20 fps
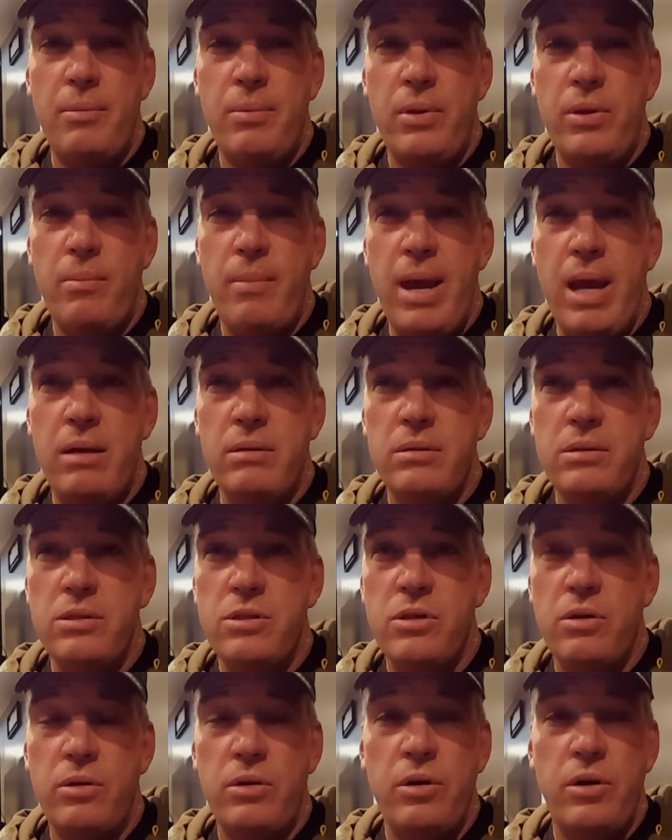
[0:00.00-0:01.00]
up on the mountain,
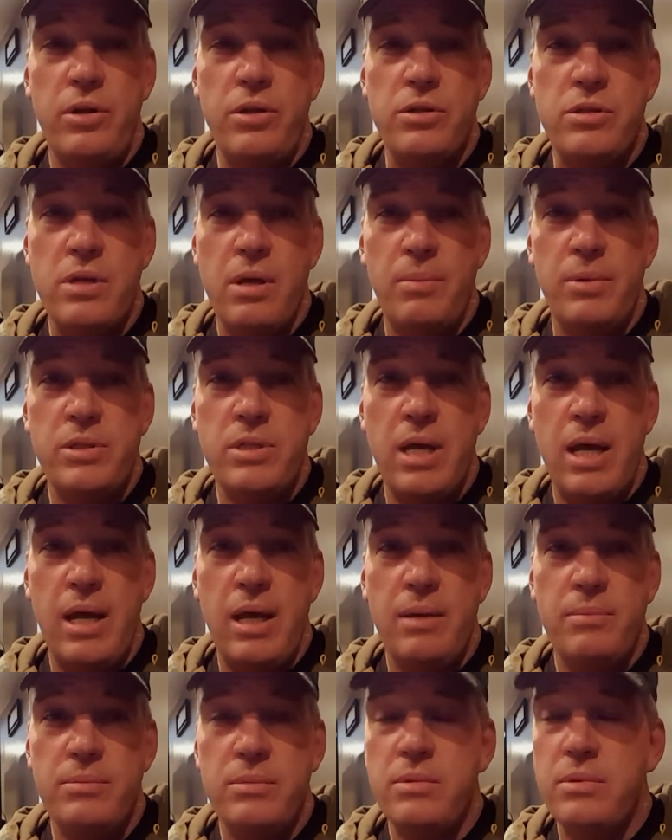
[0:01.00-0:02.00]
so during the summer
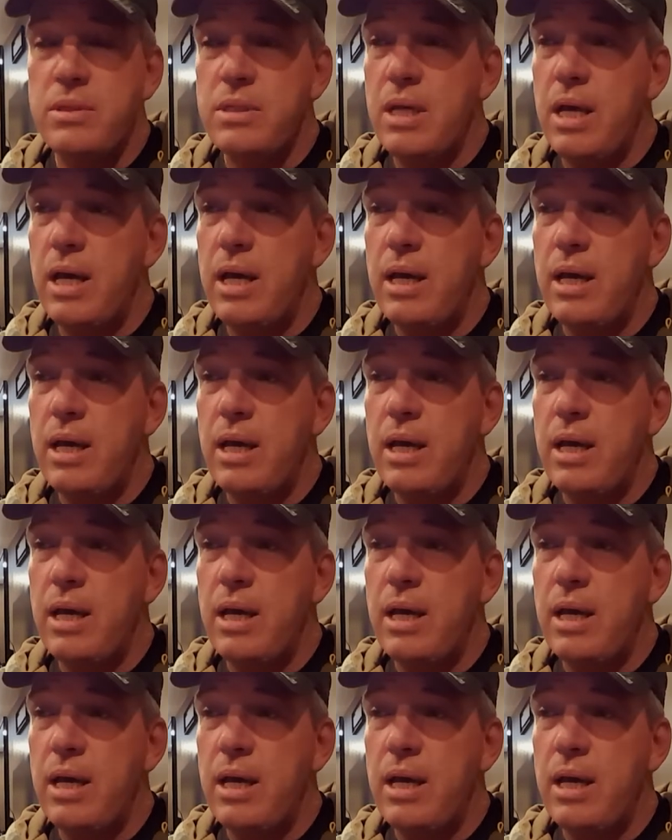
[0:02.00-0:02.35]
times,